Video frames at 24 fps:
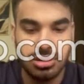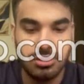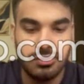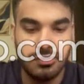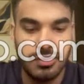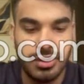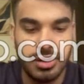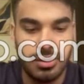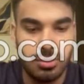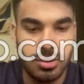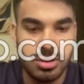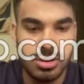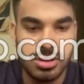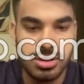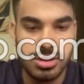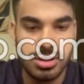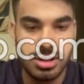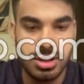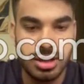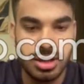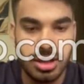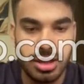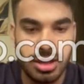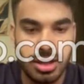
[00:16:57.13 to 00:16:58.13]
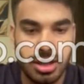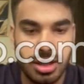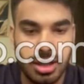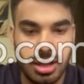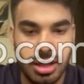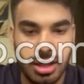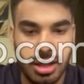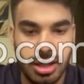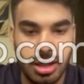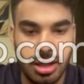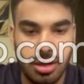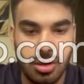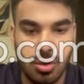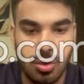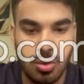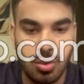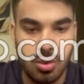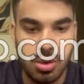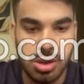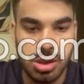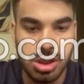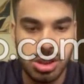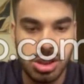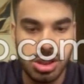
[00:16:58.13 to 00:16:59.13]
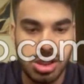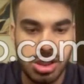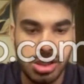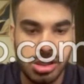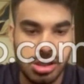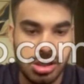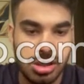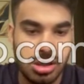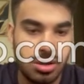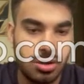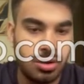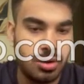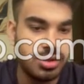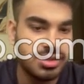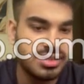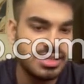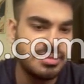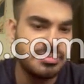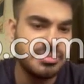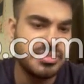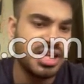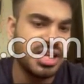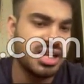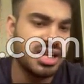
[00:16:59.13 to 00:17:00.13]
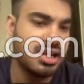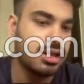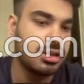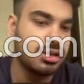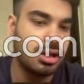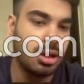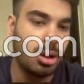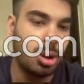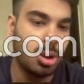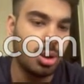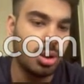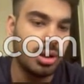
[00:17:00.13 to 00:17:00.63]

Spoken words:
It was hello world or something like that, all